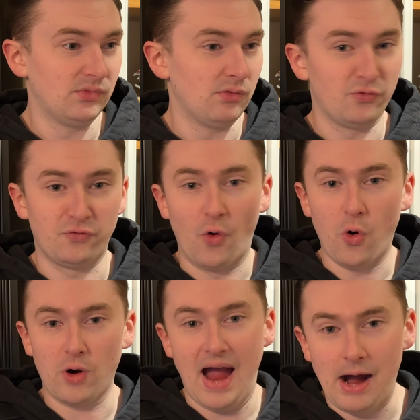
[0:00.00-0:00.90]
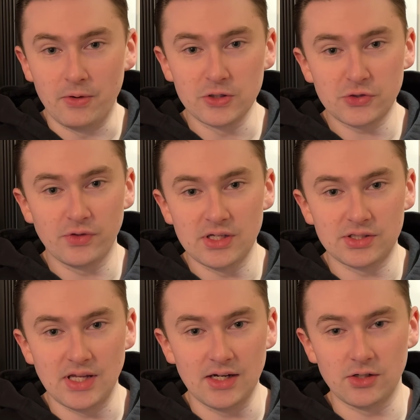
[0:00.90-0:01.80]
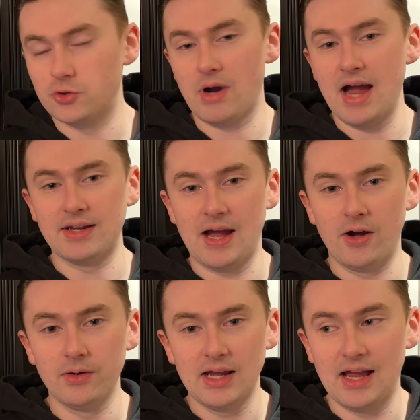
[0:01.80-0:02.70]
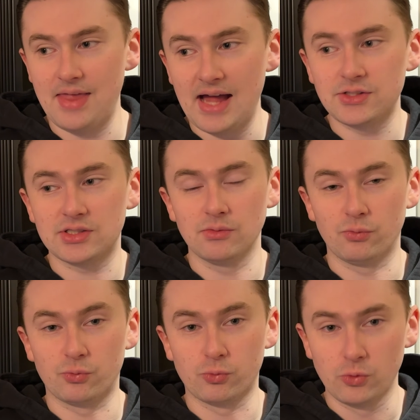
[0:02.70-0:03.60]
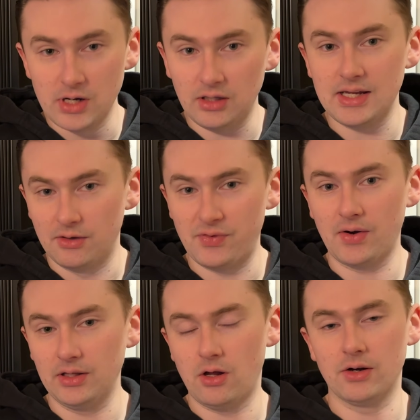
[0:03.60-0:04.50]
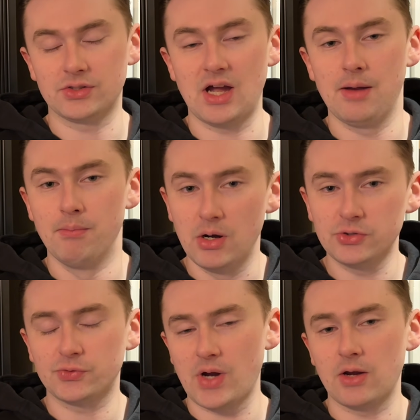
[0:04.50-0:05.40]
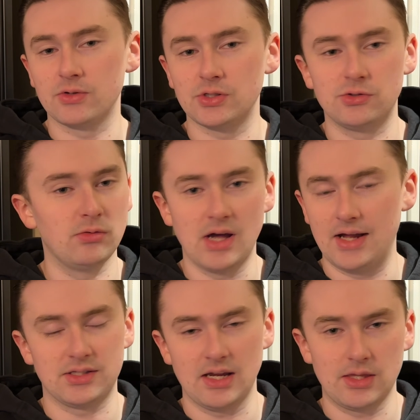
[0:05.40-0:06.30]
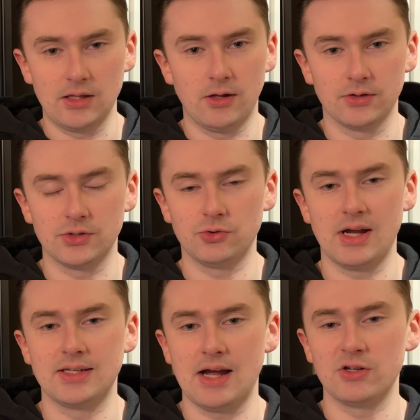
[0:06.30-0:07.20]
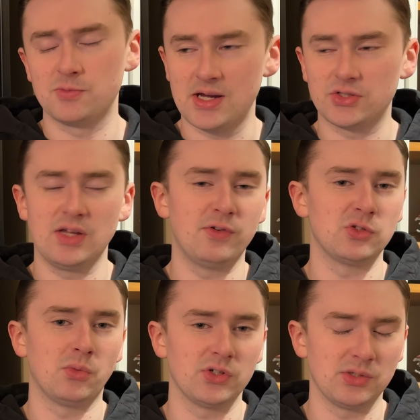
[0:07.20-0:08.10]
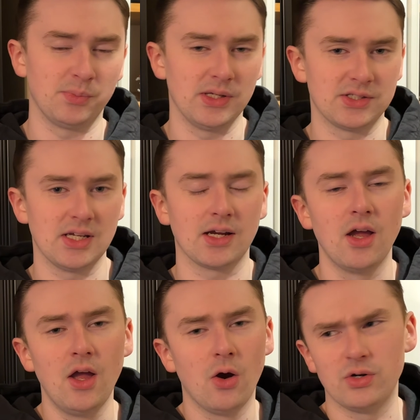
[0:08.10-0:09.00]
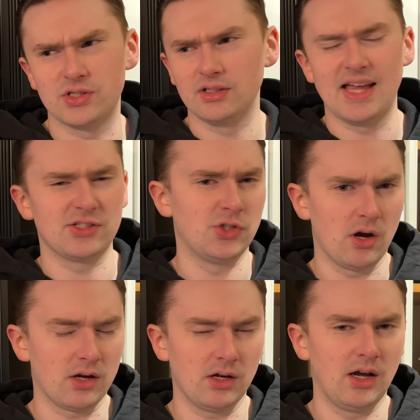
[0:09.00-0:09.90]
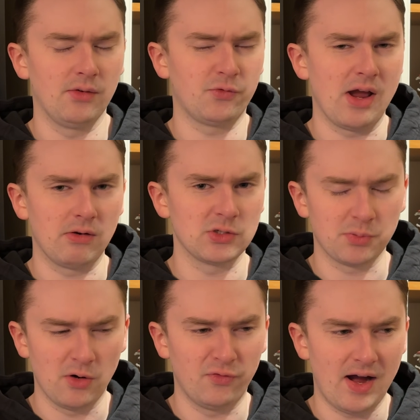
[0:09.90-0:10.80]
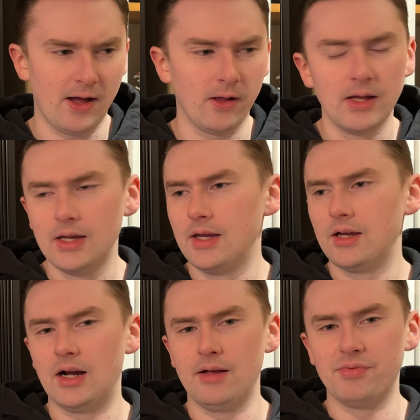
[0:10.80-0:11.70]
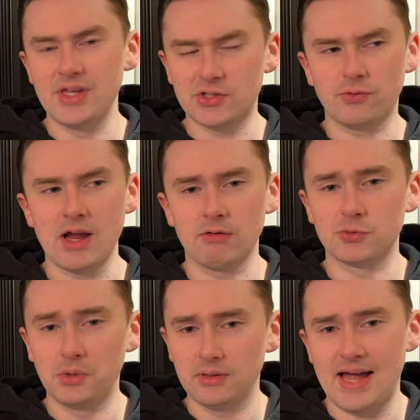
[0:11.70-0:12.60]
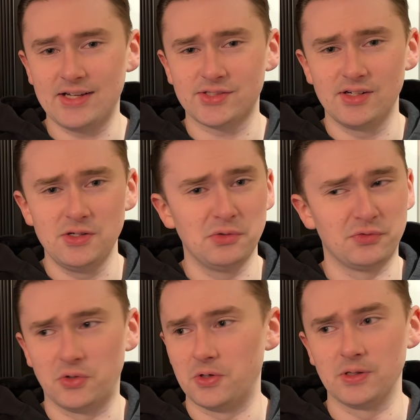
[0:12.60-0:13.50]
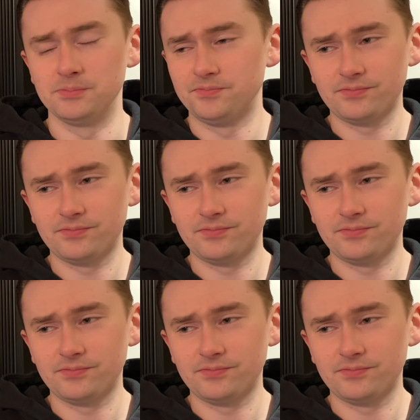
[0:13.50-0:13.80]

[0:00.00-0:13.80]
4 hours for this thing to dry down, and that's really a very long time. Most fragrances do not take that long to dry down, especially if it's a more simplistic or just a less dark fragrance profile. This fragrance will last on you for